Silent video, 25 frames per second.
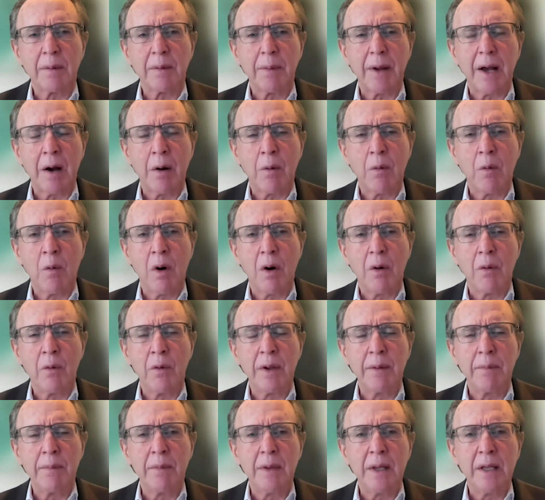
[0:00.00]
about what
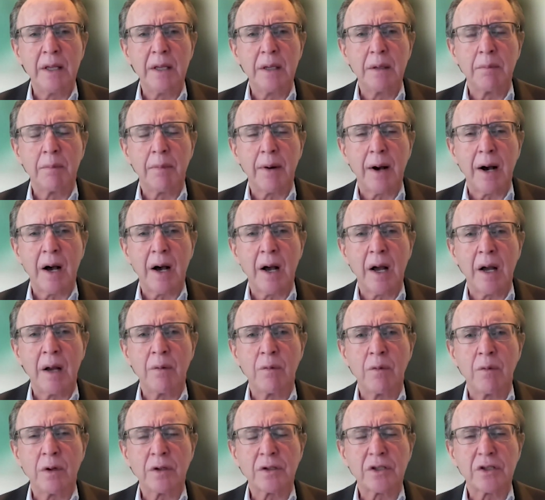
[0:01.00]
we mean by
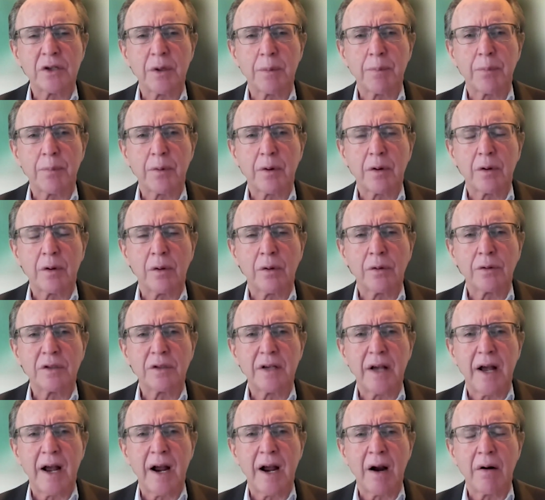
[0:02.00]
reciprocal
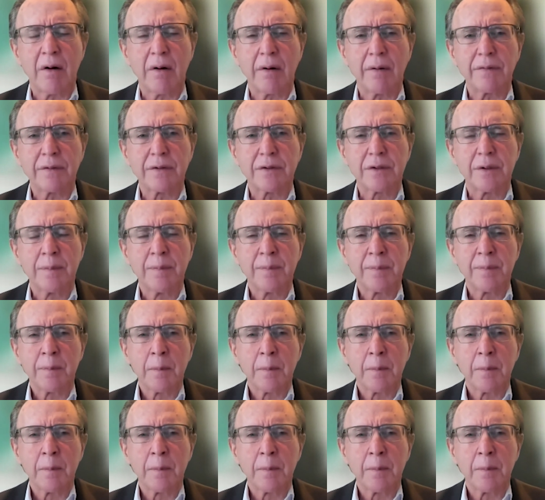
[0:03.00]
tariffs.